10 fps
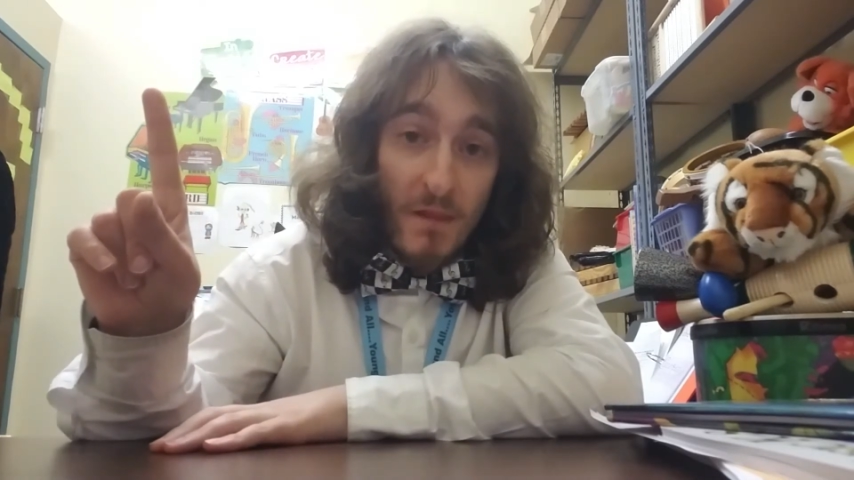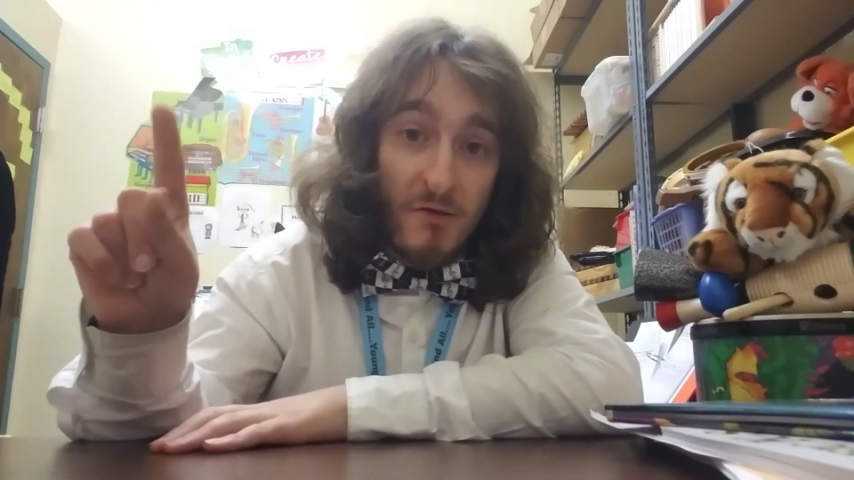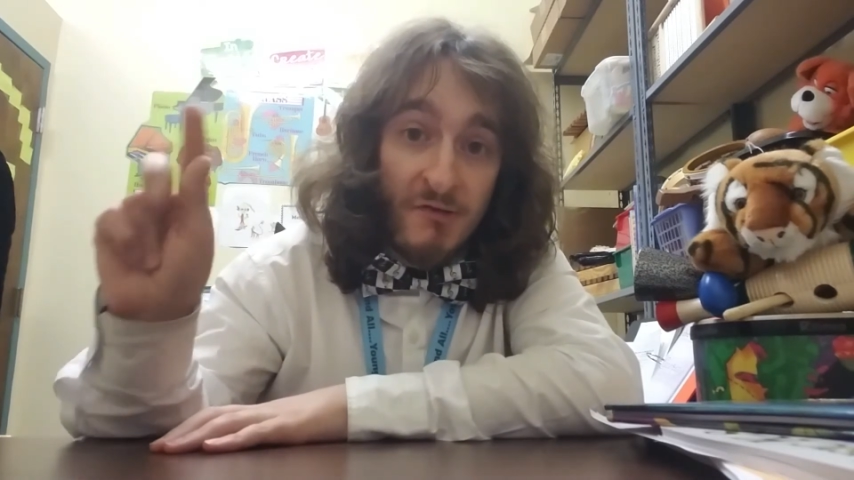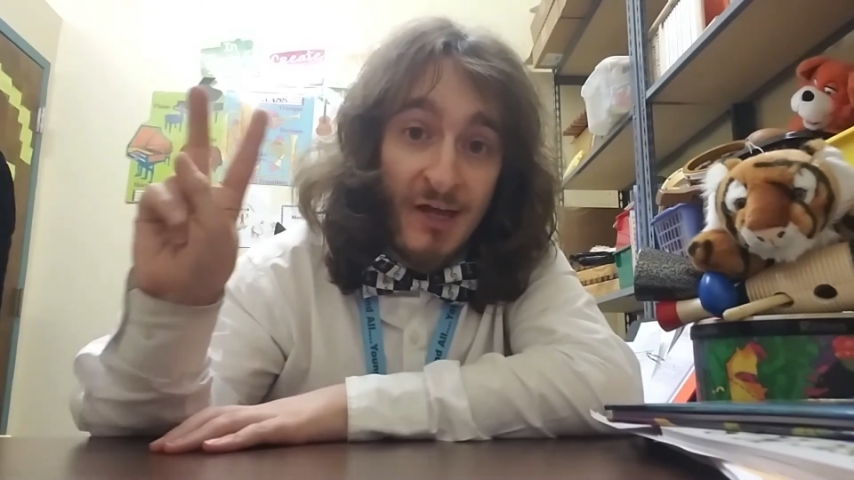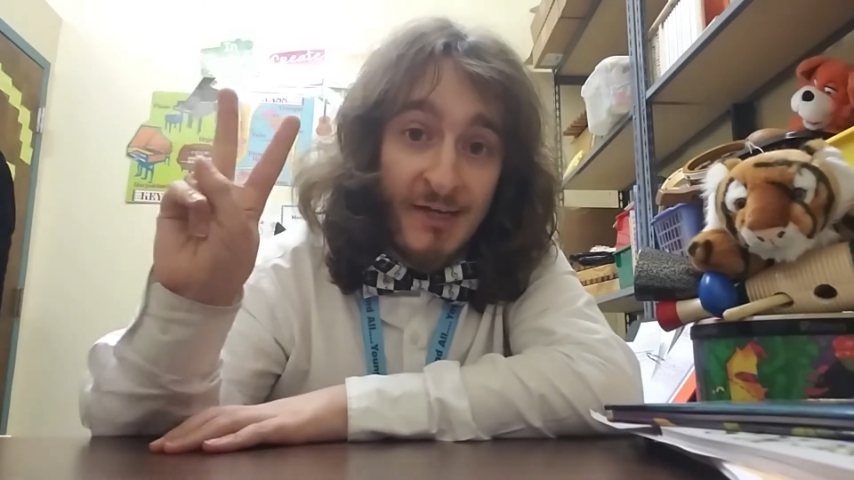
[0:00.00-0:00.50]

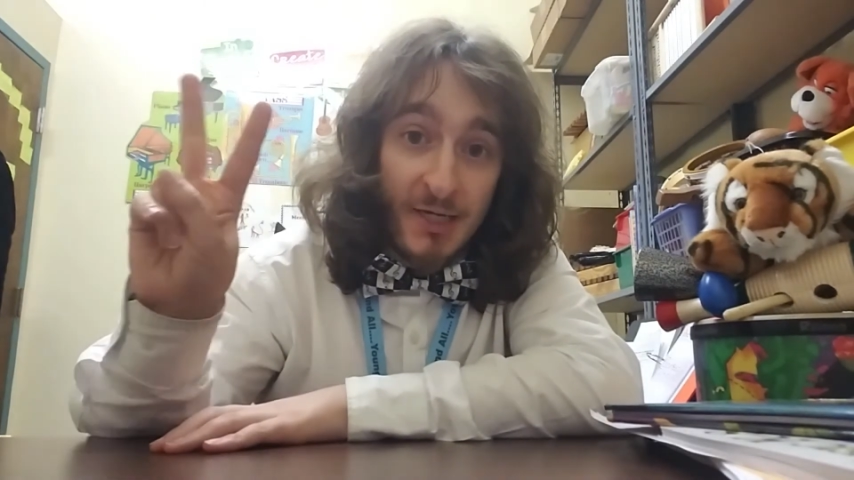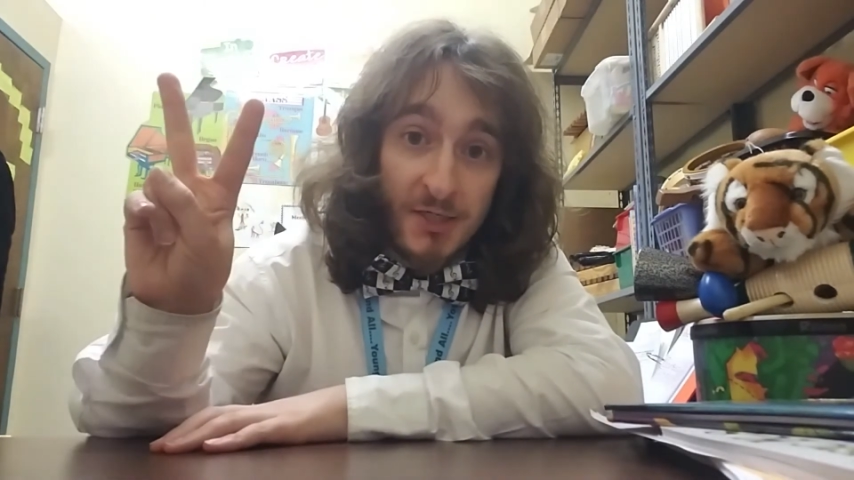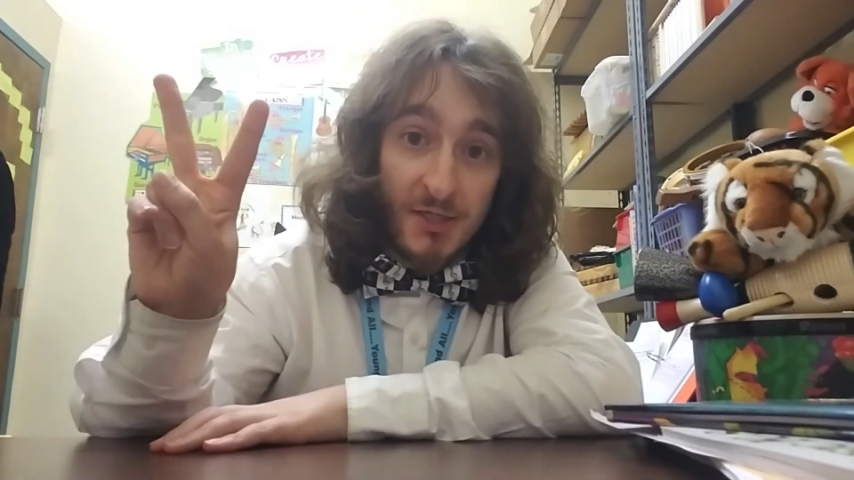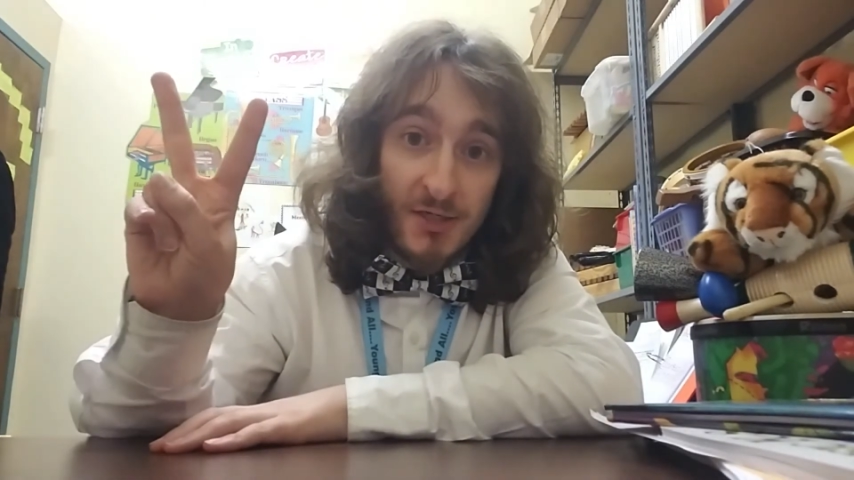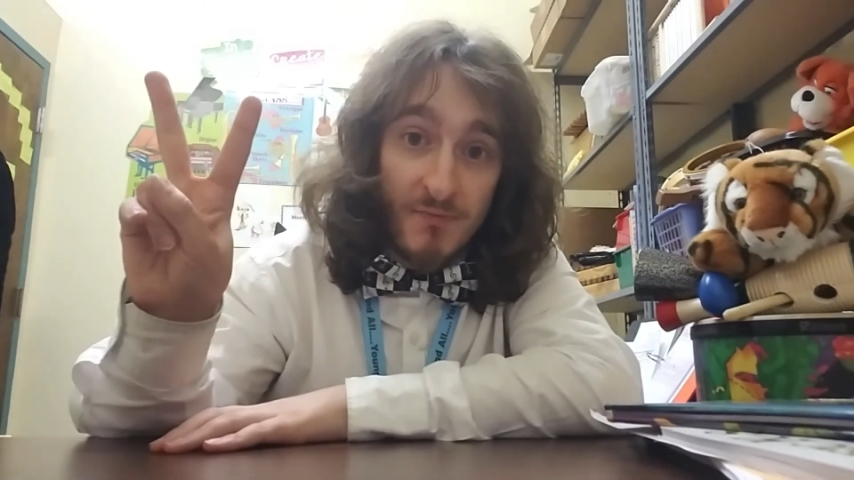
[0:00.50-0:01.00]

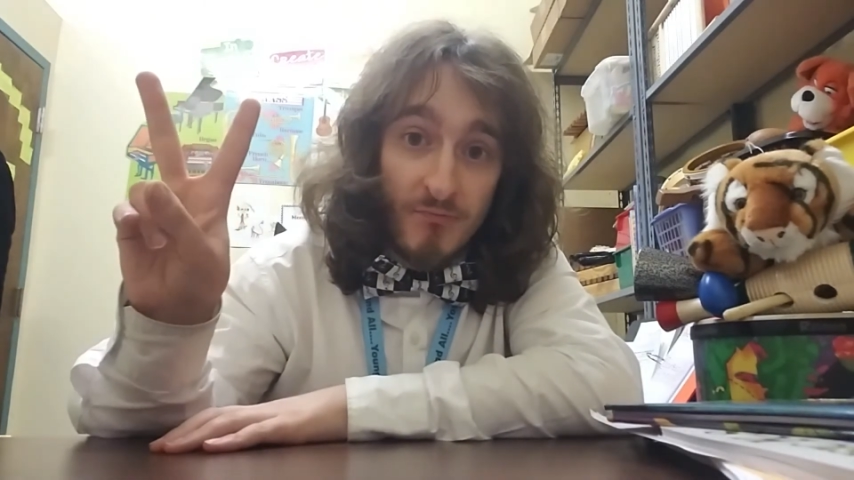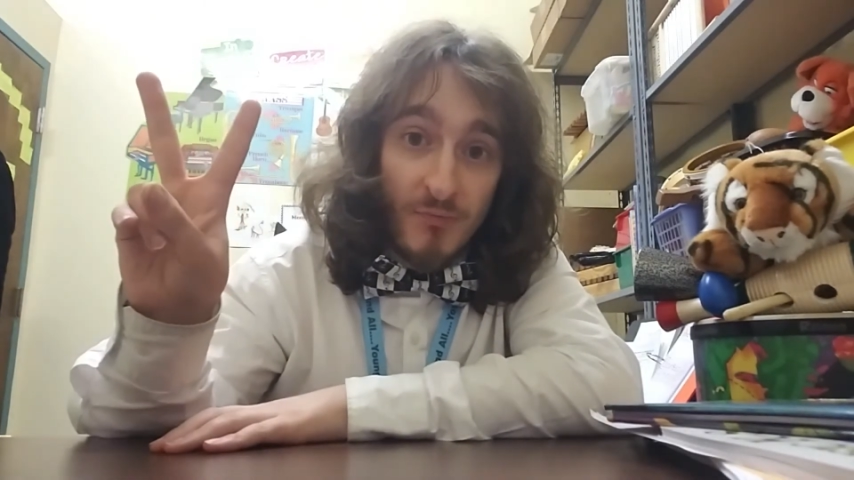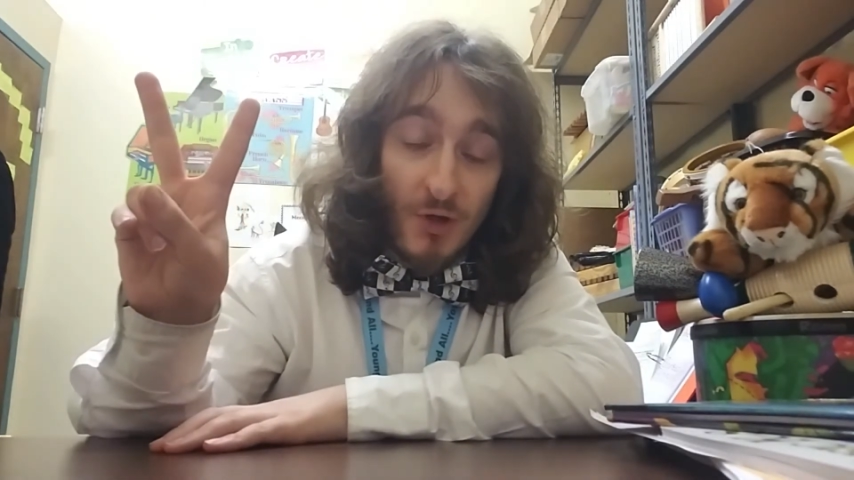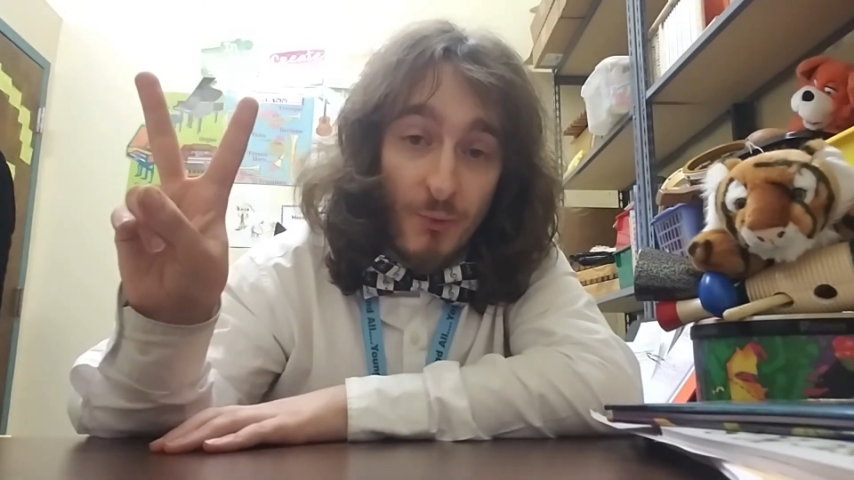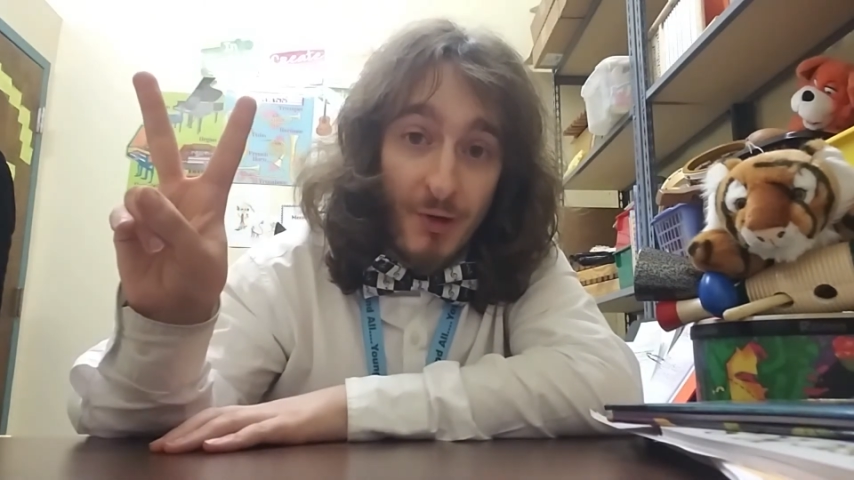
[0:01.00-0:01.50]
Second,
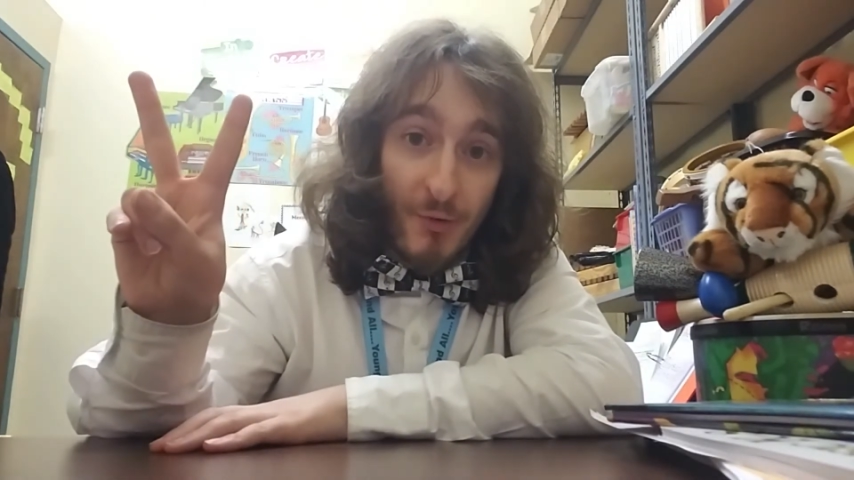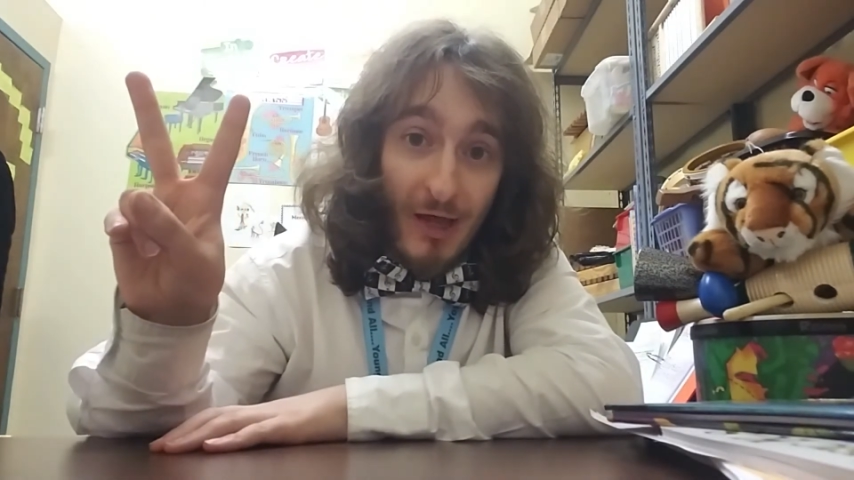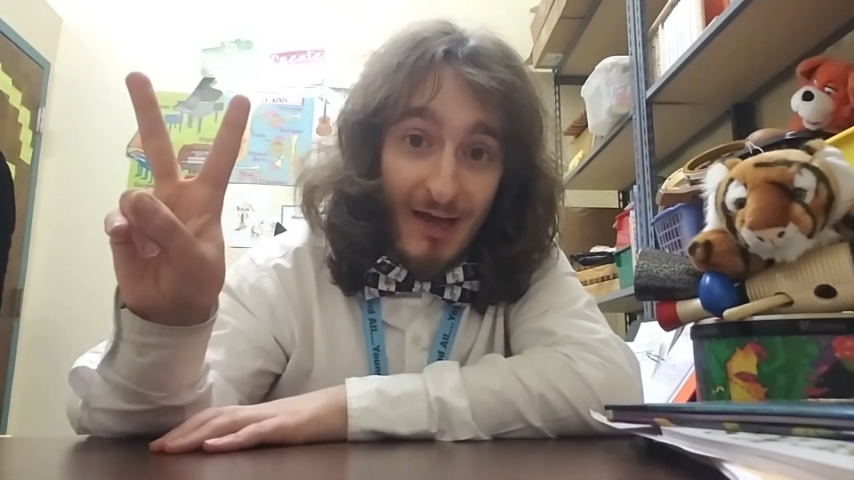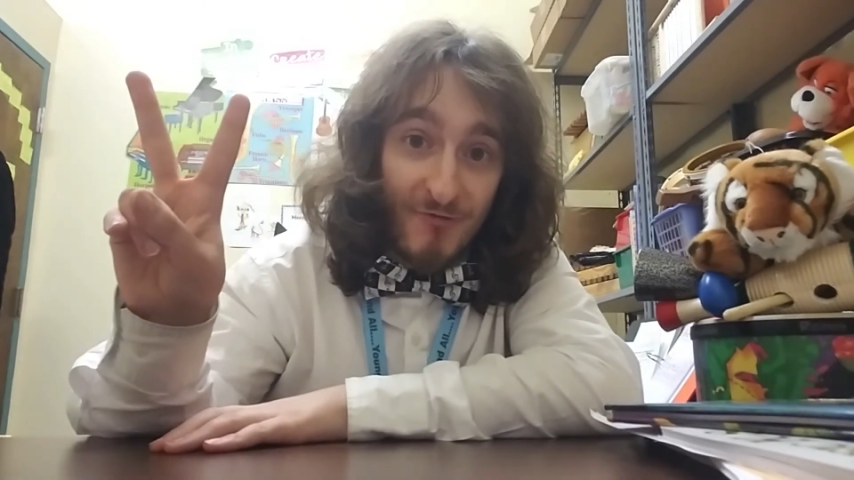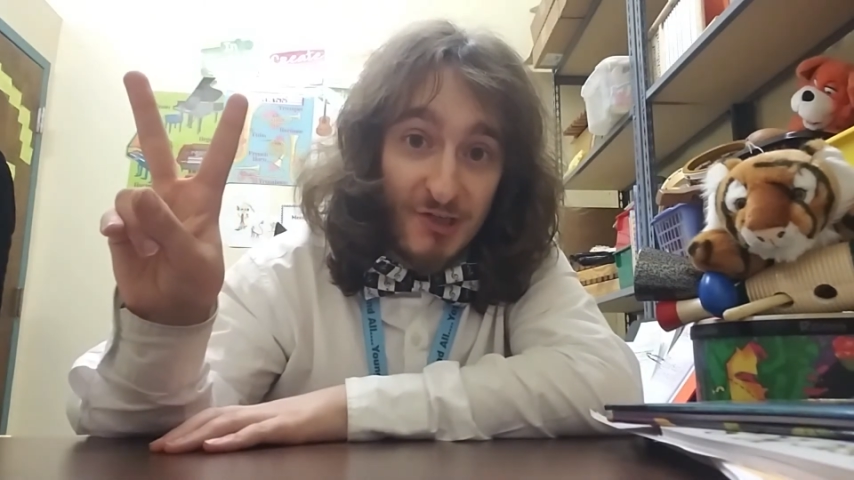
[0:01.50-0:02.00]
we will
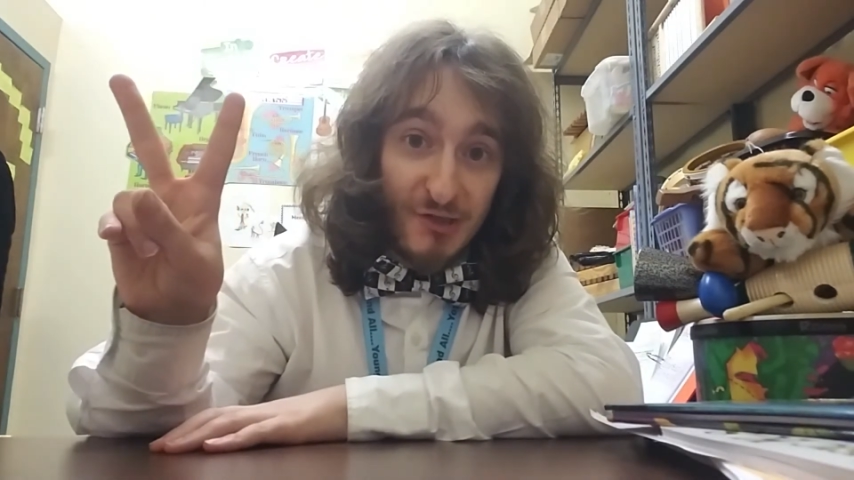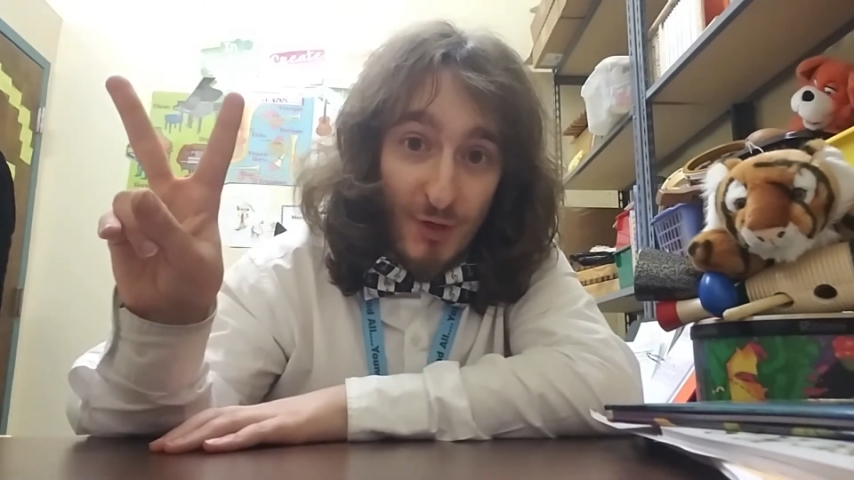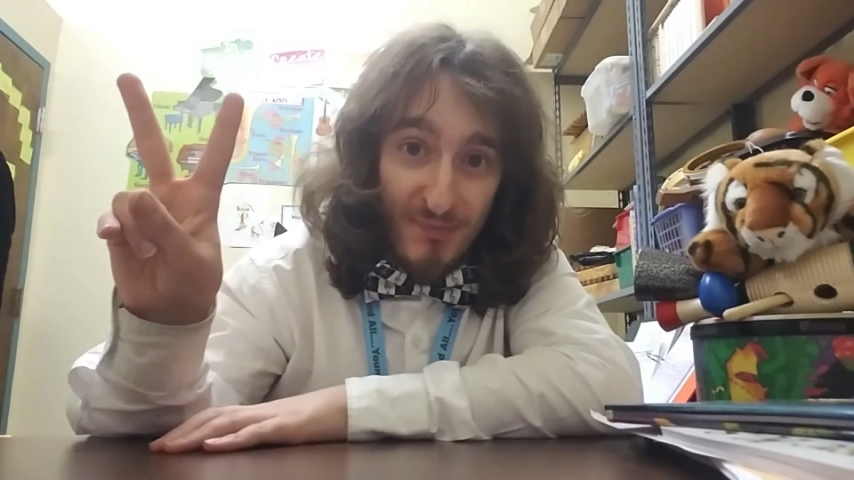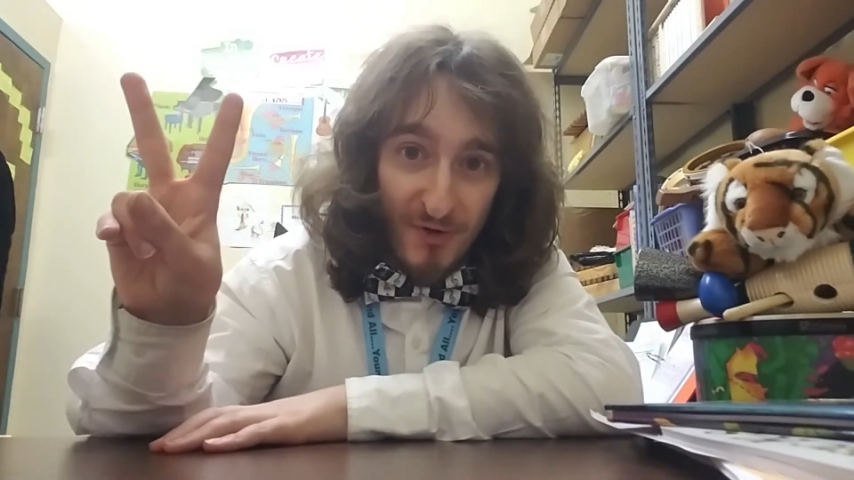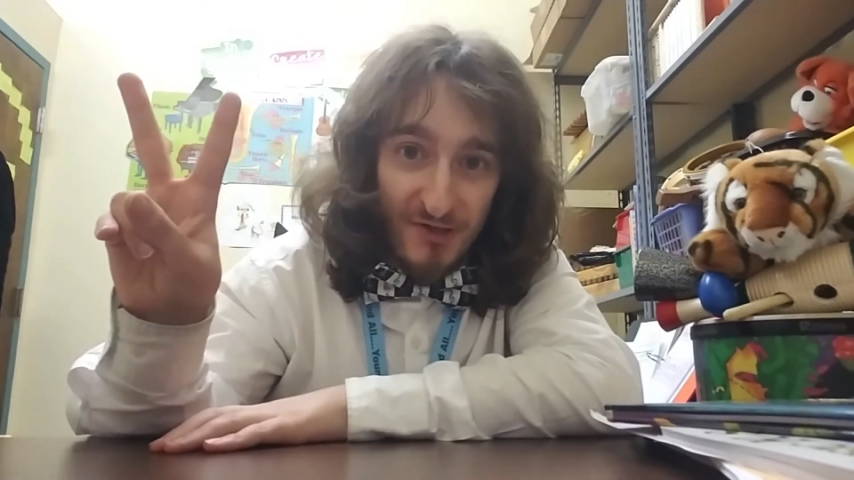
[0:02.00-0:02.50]
have the scrapers